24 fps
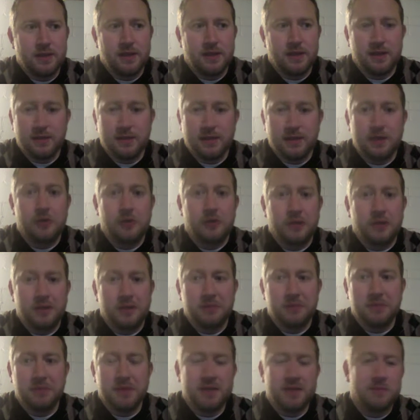had literally
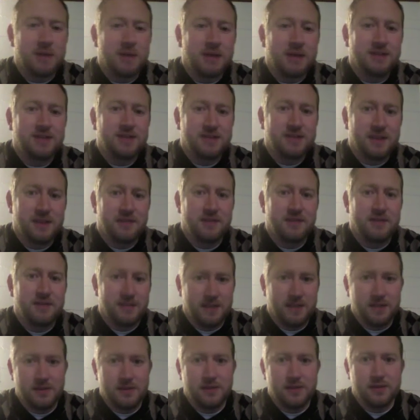been about
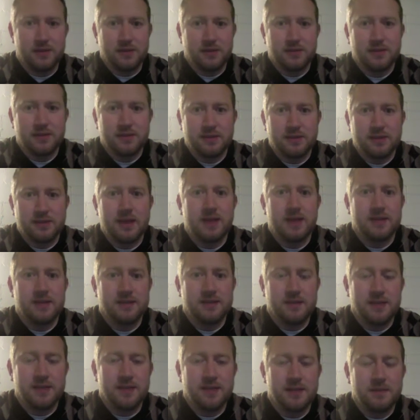17 years since I'd
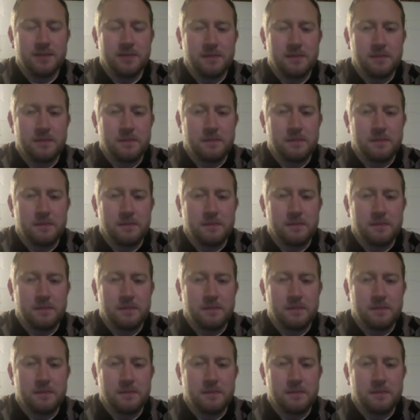seen him.